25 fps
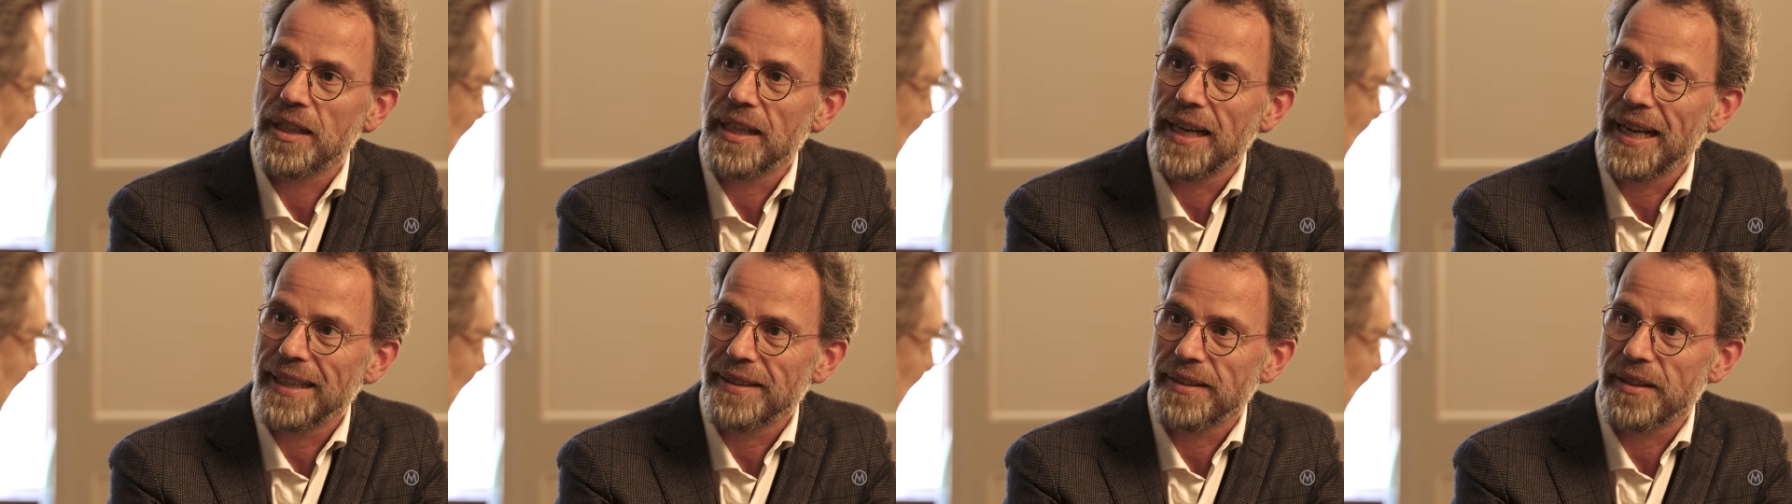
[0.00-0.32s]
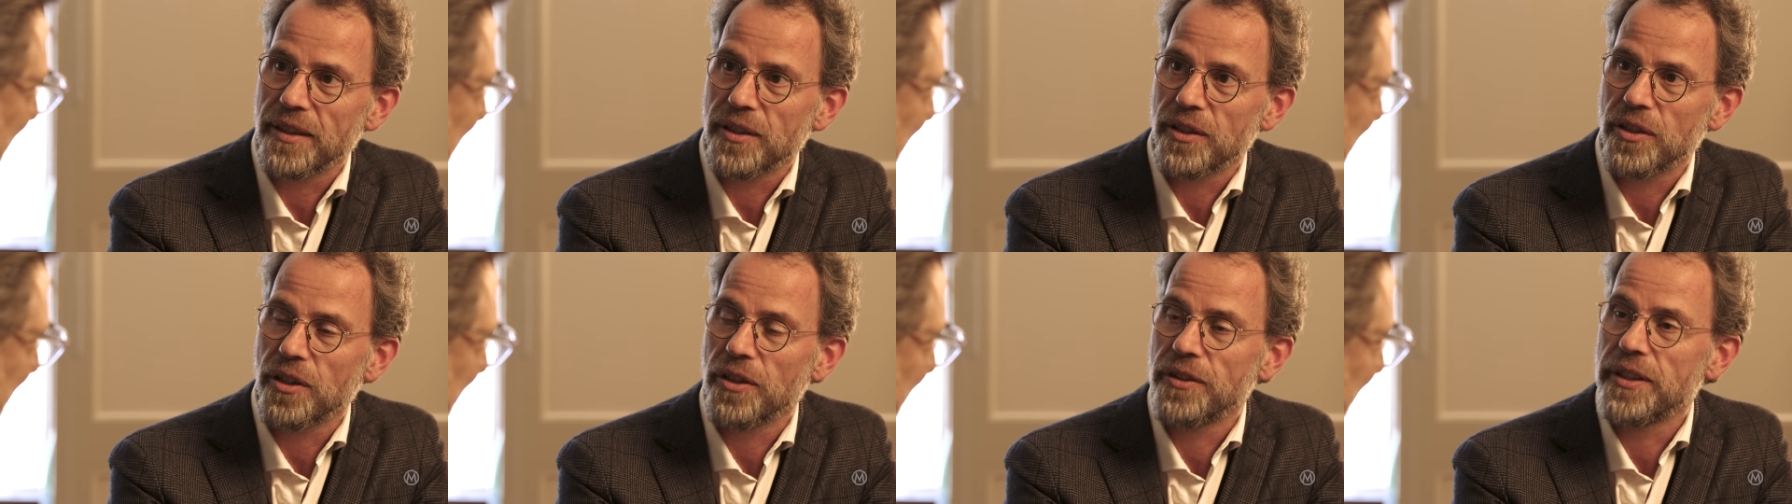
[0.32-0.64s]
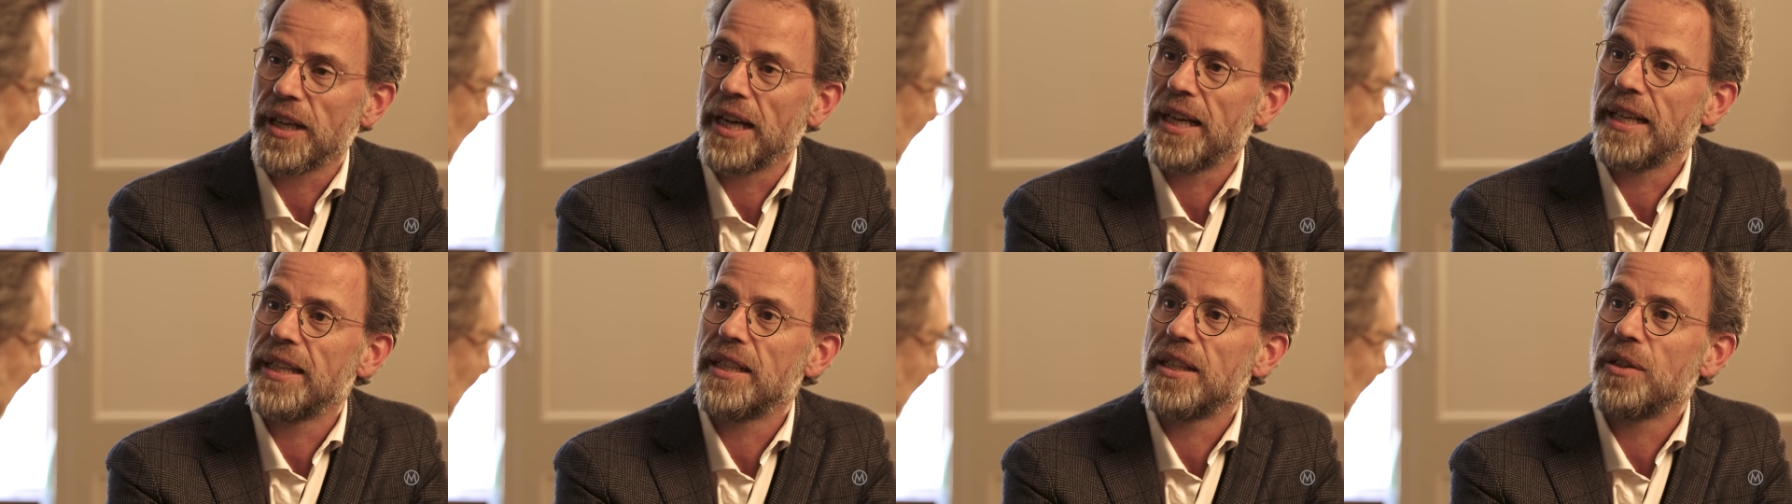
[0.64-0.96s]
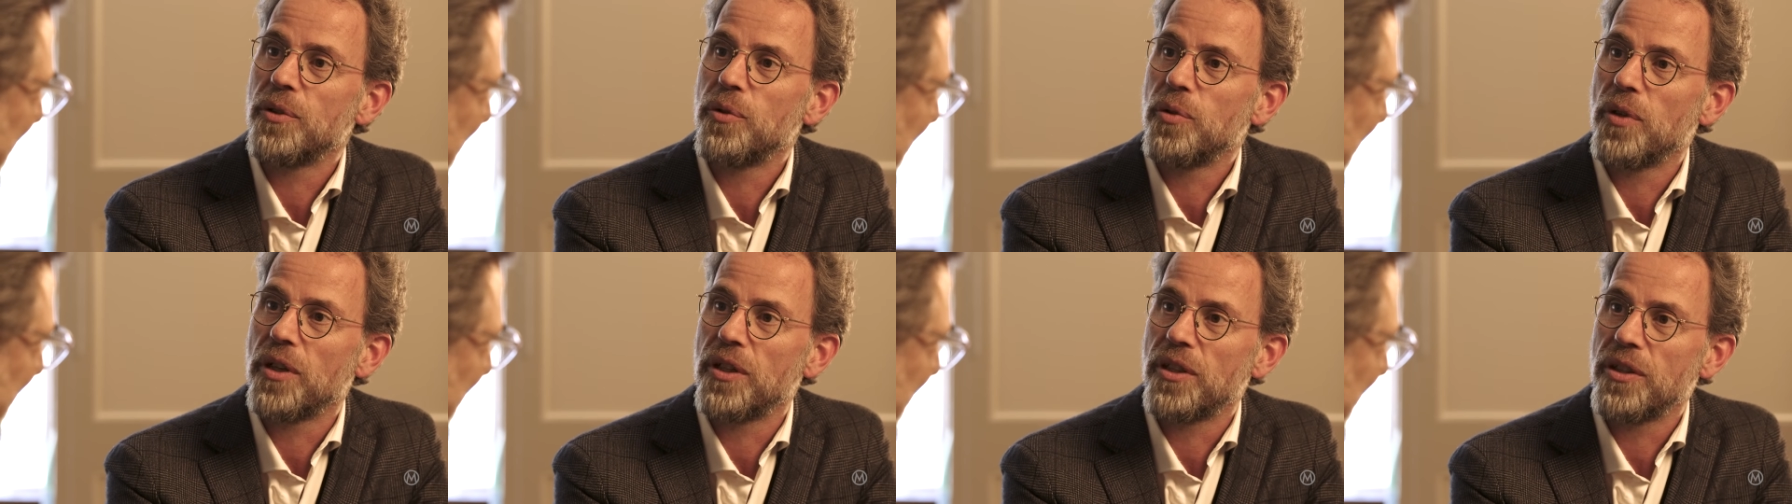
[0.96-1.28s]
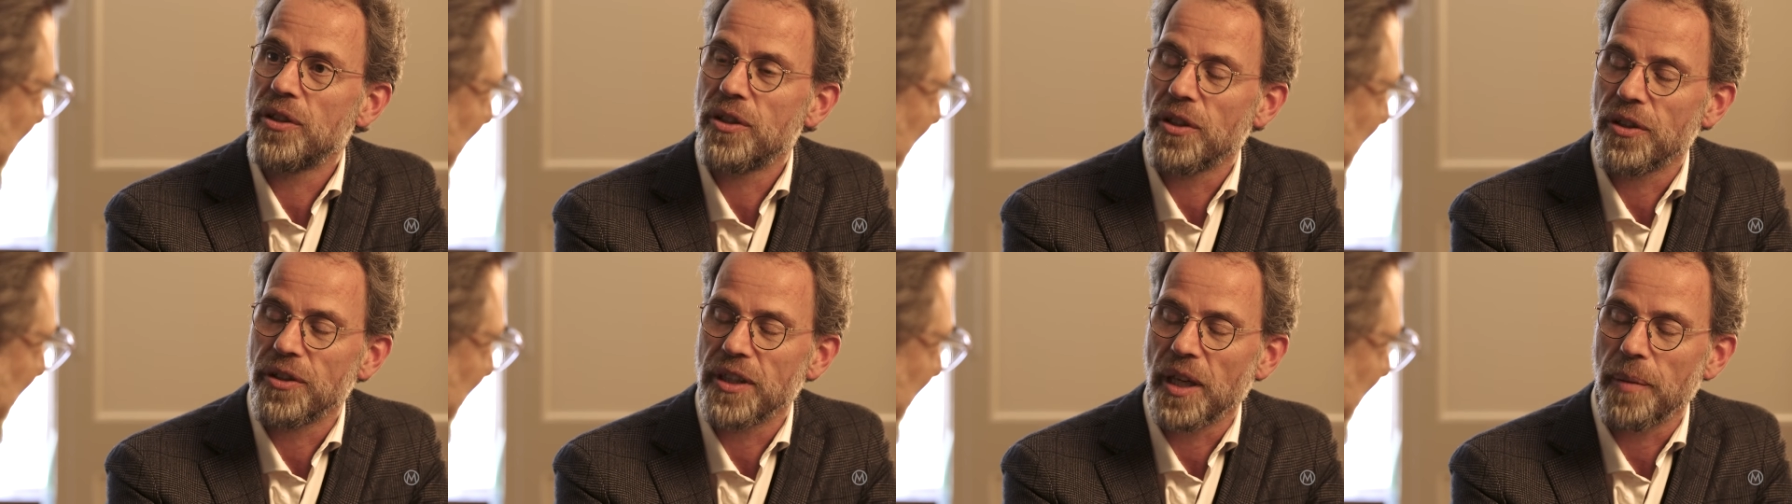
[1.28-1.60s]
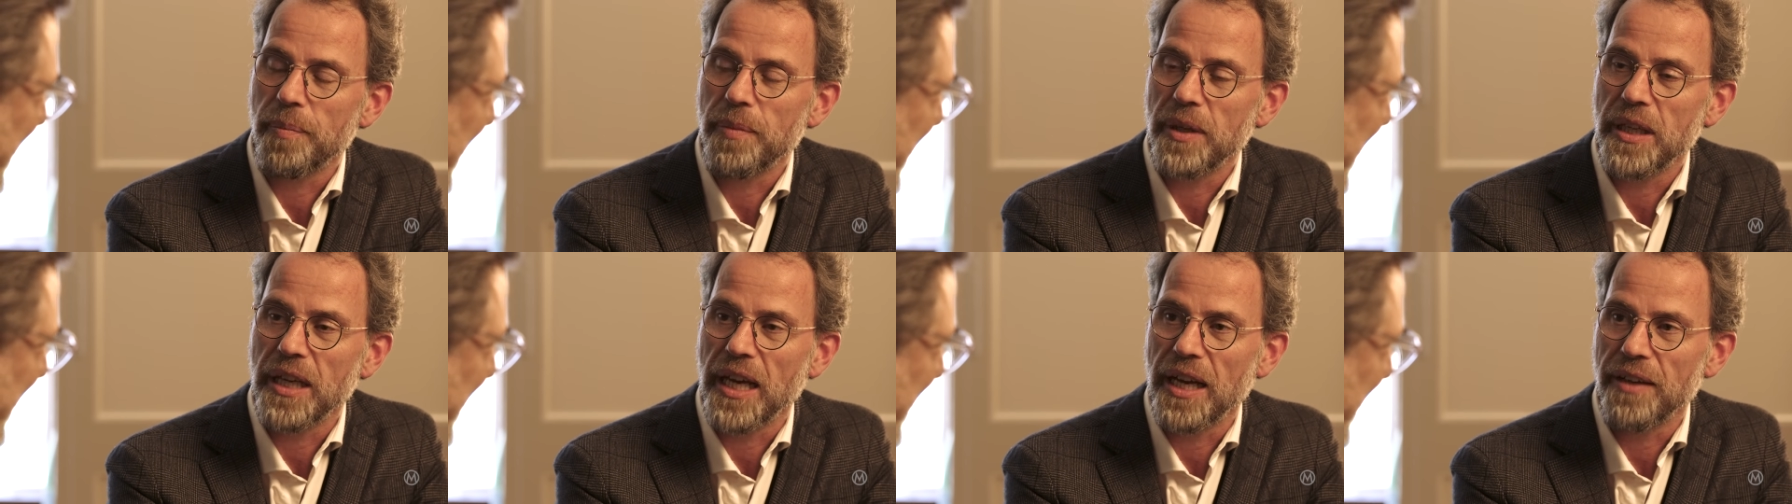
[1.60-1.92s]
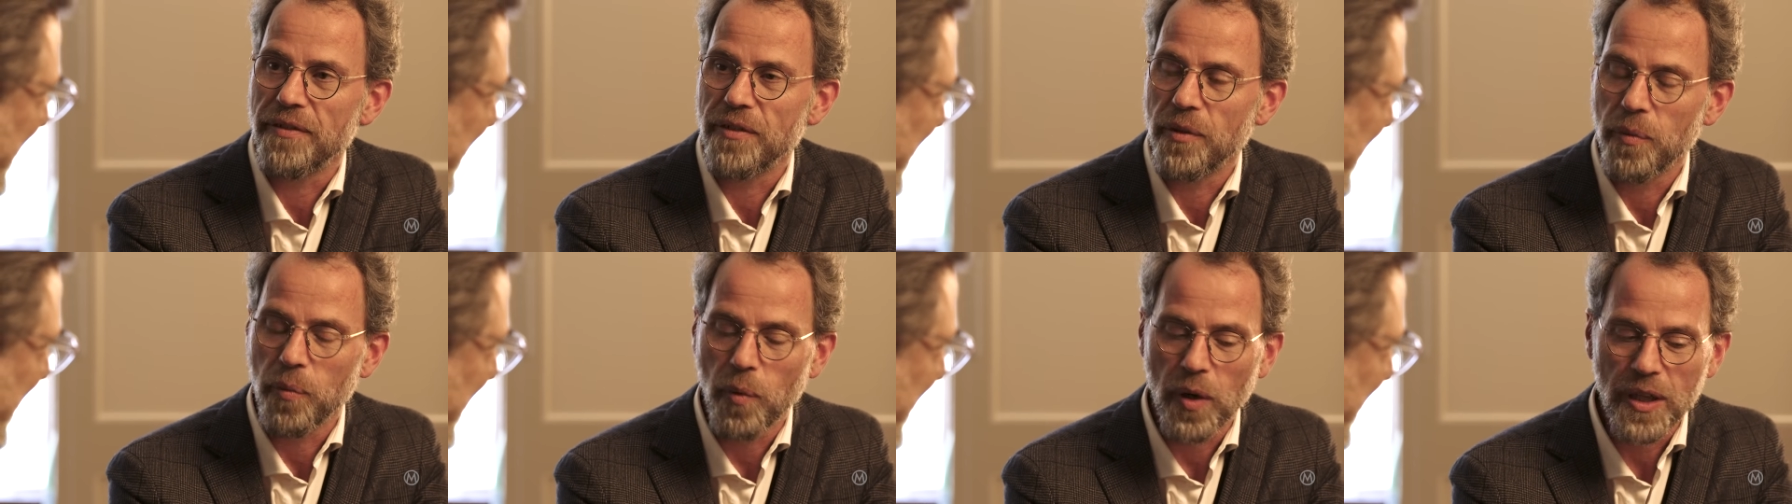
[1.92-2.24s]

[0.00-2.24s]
classic Tonda into the Tonda PF and